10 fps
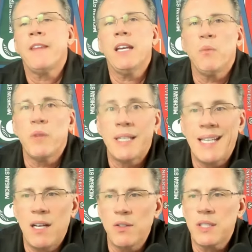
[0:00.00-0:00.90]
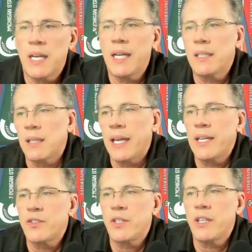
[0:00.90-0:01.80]
Now, the downside to
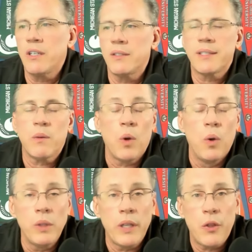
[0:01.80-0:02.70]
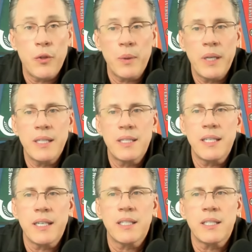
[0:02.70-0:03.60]
last year is they were only three and
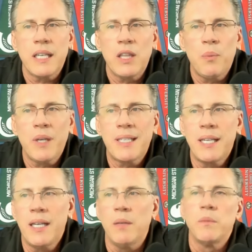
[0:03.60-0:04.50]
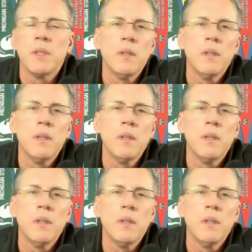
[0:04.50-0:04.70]
six in the Big Ten,